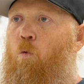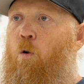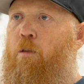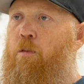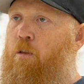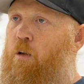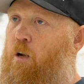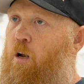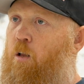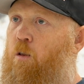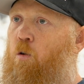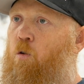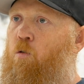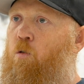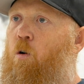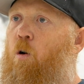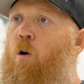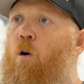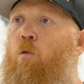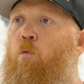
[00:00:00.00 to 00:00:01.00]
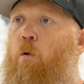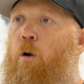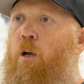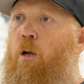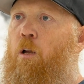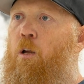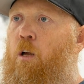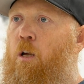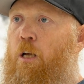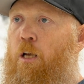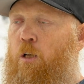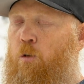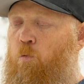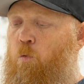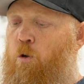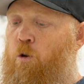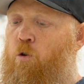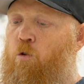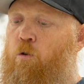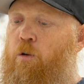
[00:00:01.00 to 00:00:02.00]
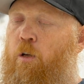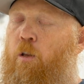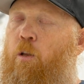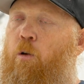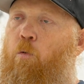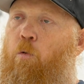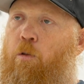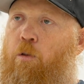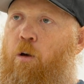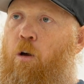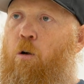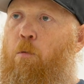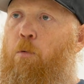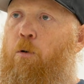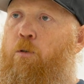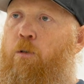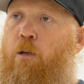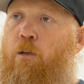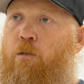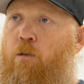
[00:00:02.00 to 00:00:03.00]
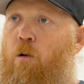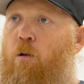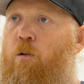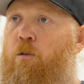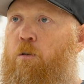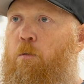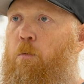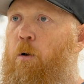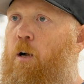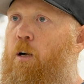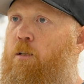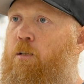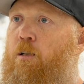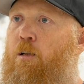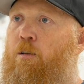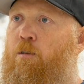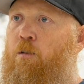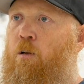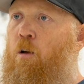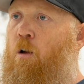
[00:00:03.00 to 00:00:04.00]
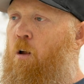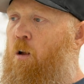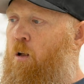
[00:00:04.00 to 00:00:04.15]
and one thing I learned the hard way is when you're dealing with 100% solids epoxies,